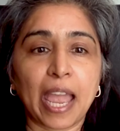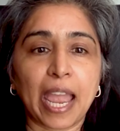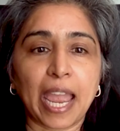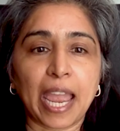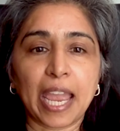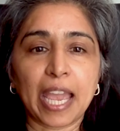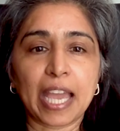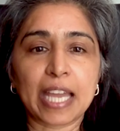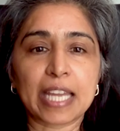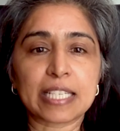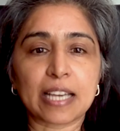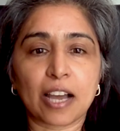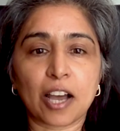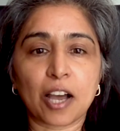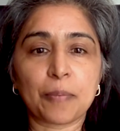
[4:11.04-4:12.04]

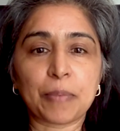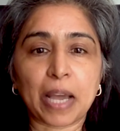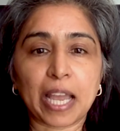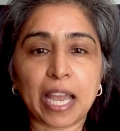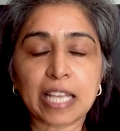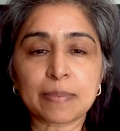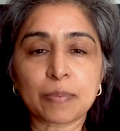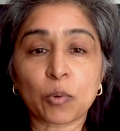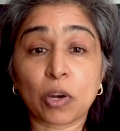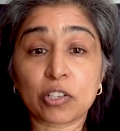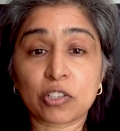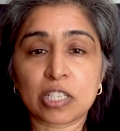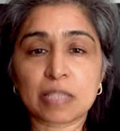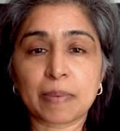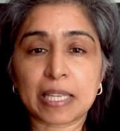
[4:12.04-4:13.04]
And I had some
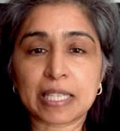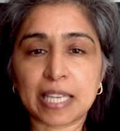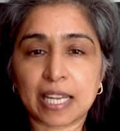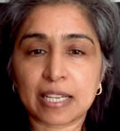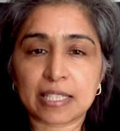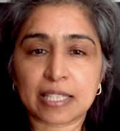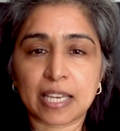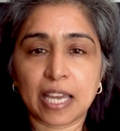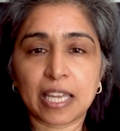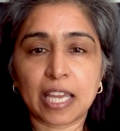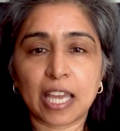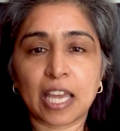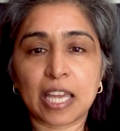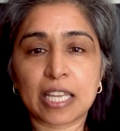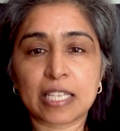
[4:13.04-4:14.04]
questions about data set,
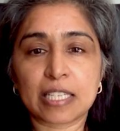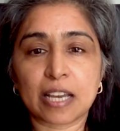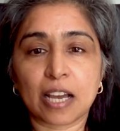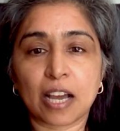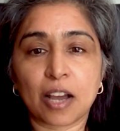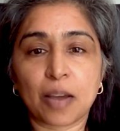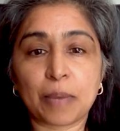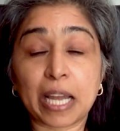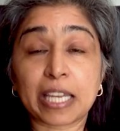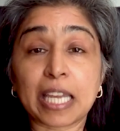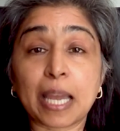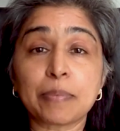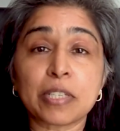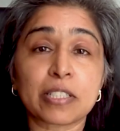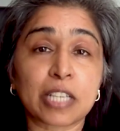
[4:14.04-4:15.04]
and I
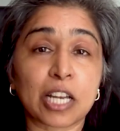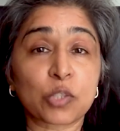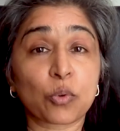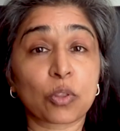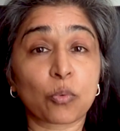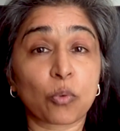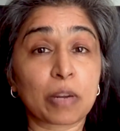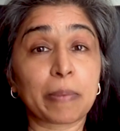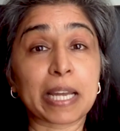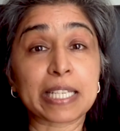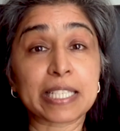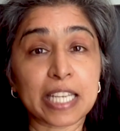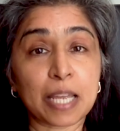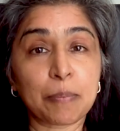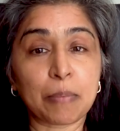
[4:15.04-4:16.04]
kept in touch with one of my
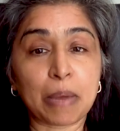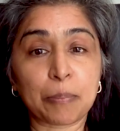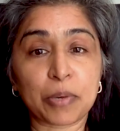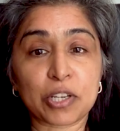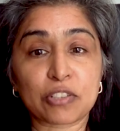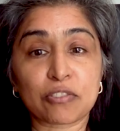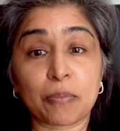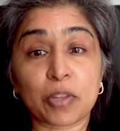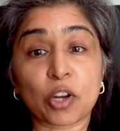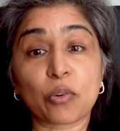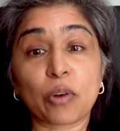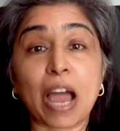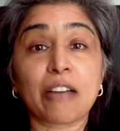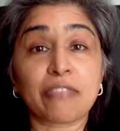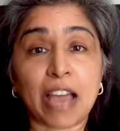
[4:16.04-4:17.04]
team members from the
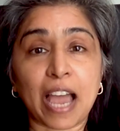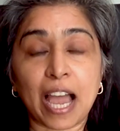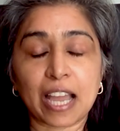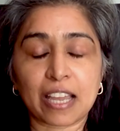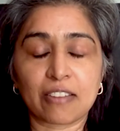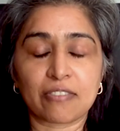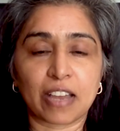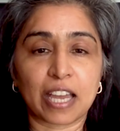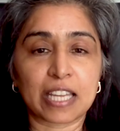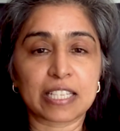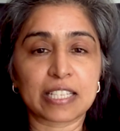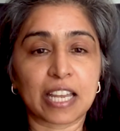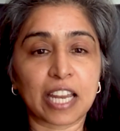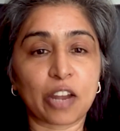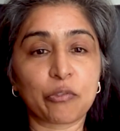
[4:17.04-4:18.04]
Graph Hack
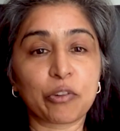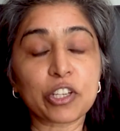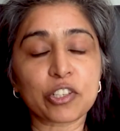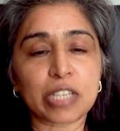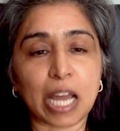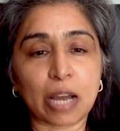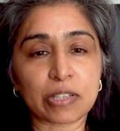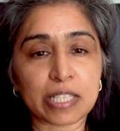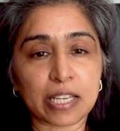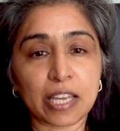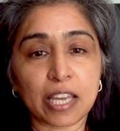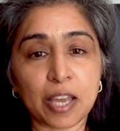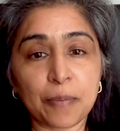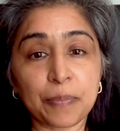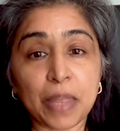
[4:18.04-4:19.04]
event, and I reached out to
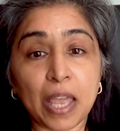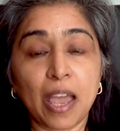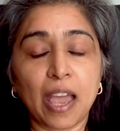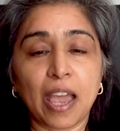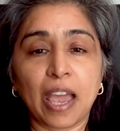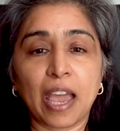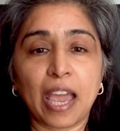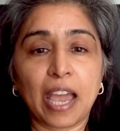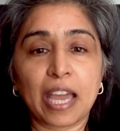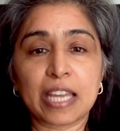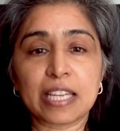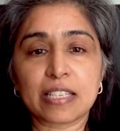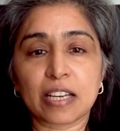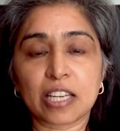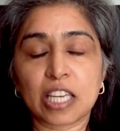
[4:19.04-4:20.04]
him,
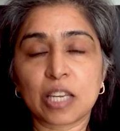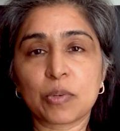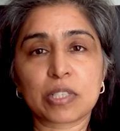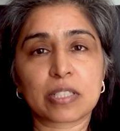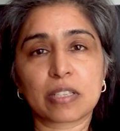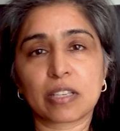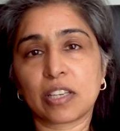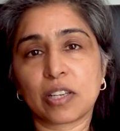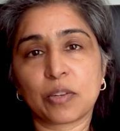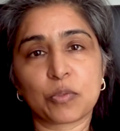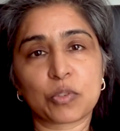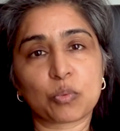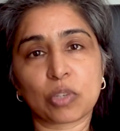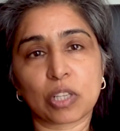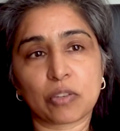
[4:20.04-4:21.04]
and he was
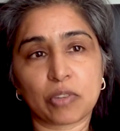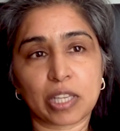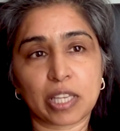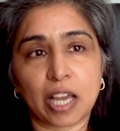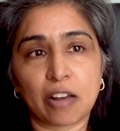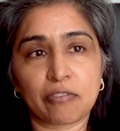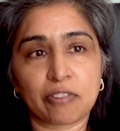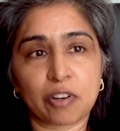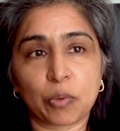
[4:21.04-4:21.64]
really, really helpful.